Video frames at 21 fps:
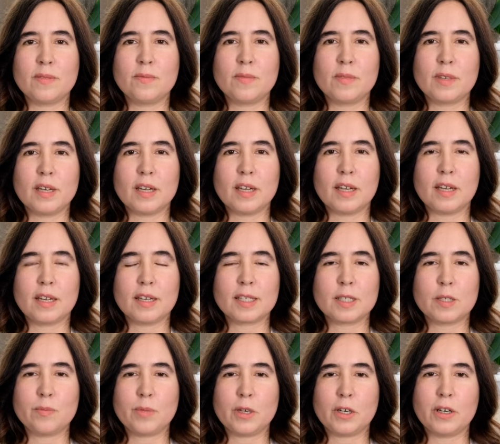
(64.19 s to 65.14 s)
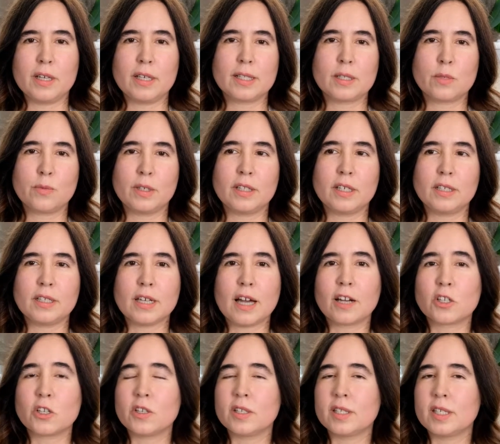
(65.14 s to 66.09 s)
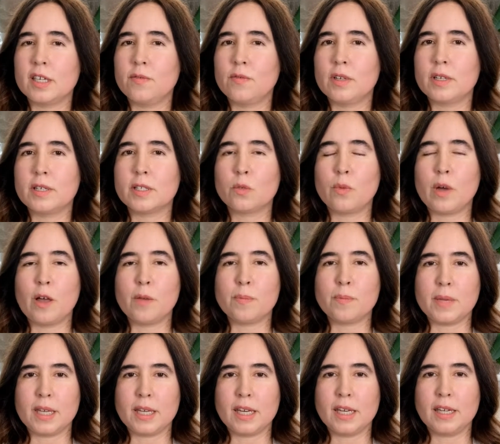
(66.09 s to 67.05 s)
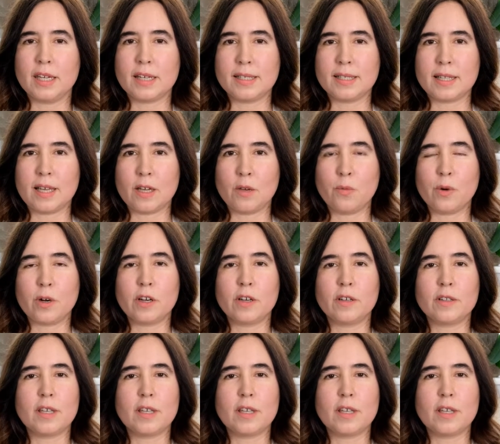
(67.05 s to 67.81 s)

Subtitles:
the experience with the doctors, even as well-meaning as they were,